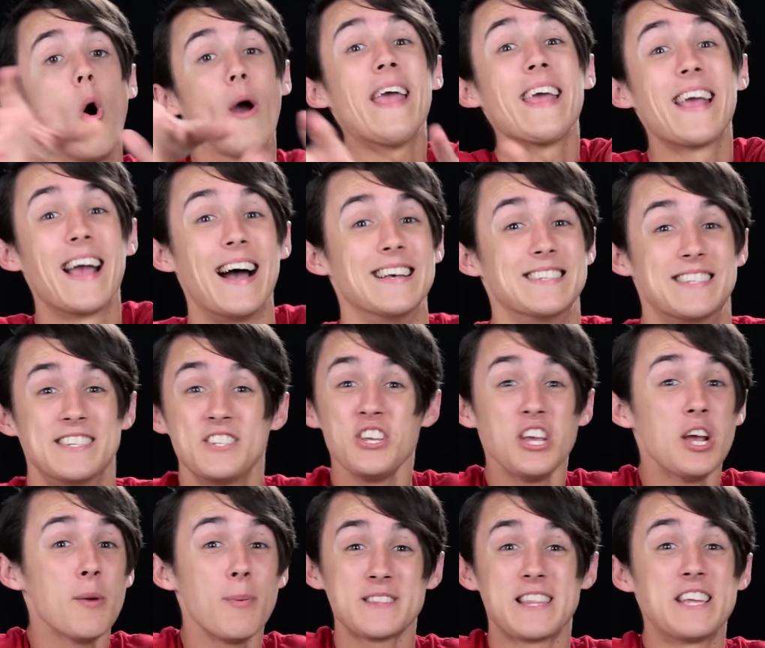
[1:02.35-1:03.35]
oh, hey guys, did
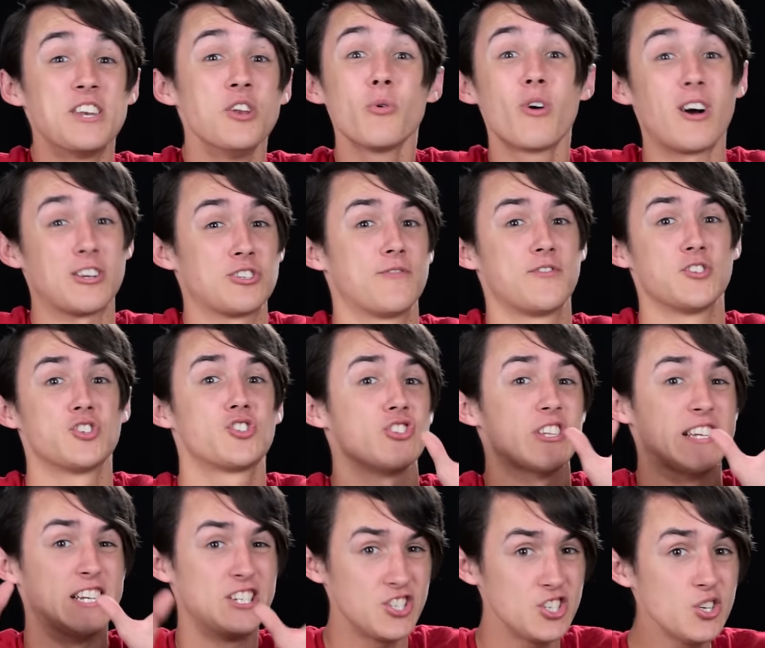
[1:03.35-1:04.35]
you hear about that new
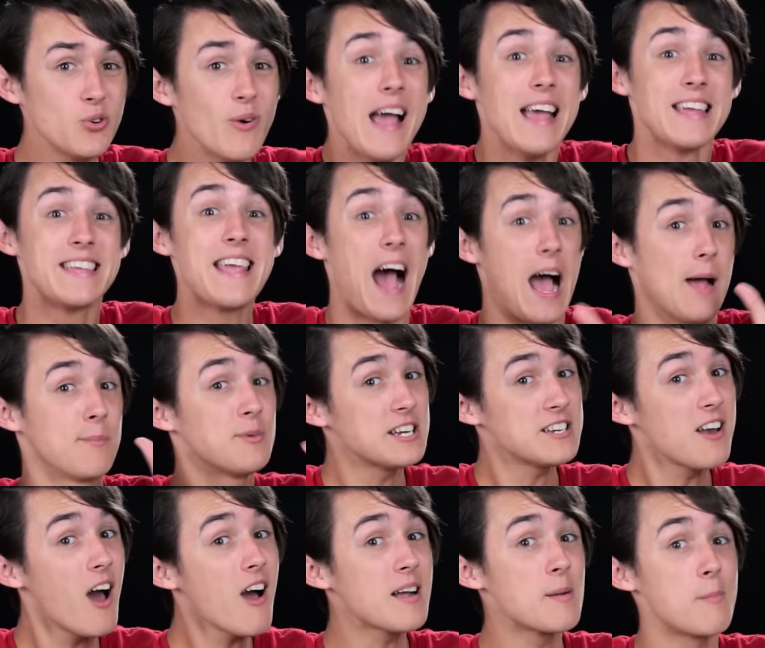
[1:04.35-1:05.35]
controversial issue? Yeah, I'm
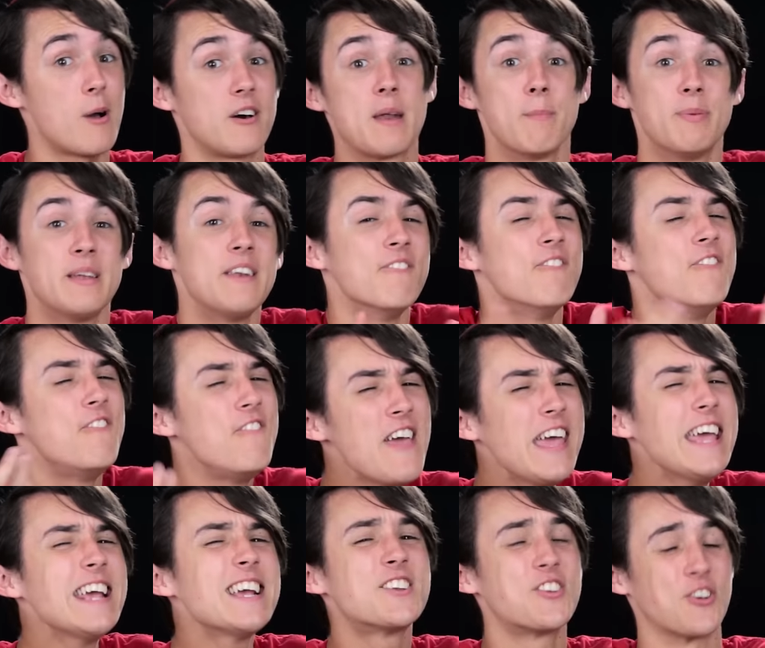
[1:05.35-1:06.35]
gonna talk about it, but in
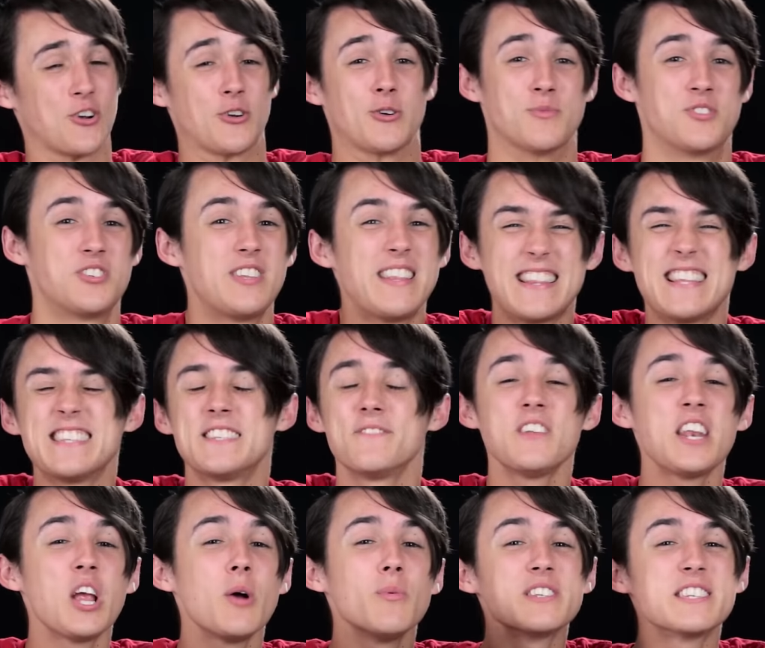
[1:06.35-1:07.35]
vague terms, so that this
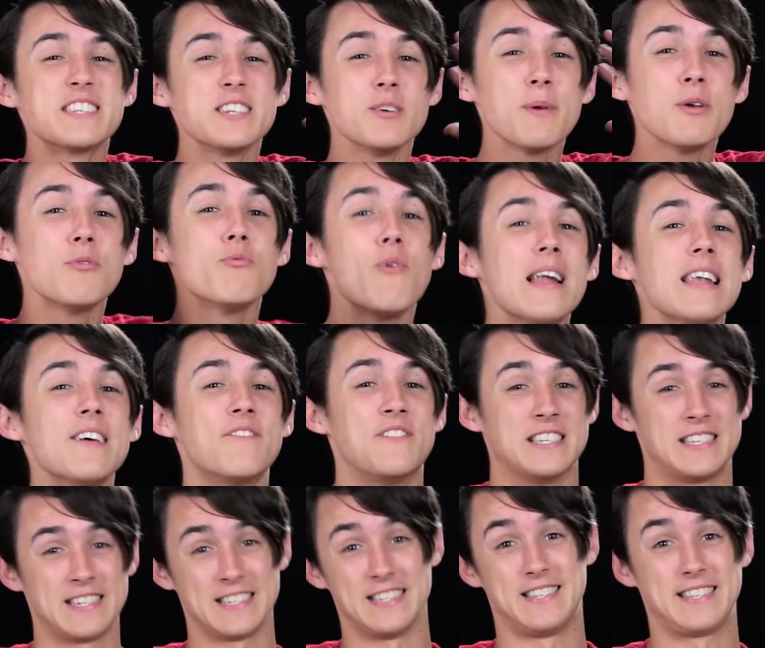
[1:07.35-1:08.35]
video will still be
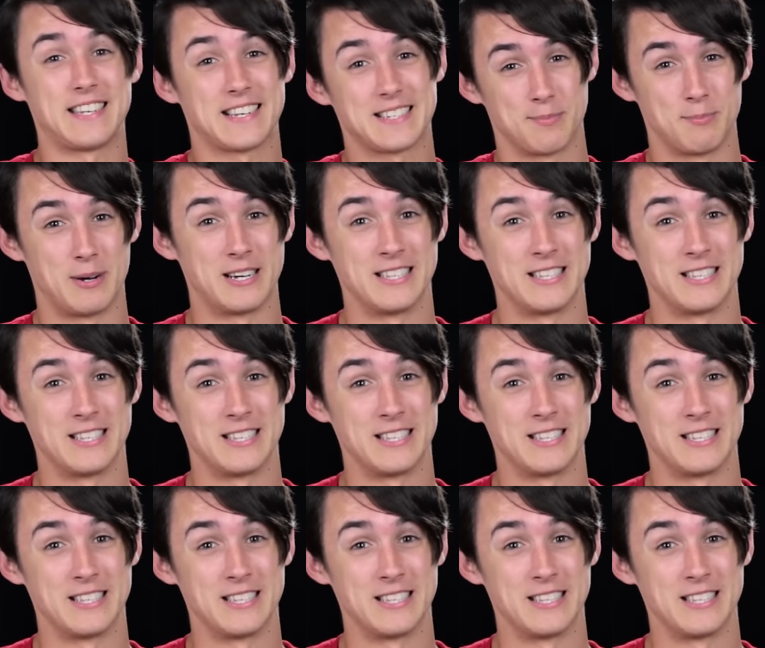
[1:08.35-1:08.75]
relevant in six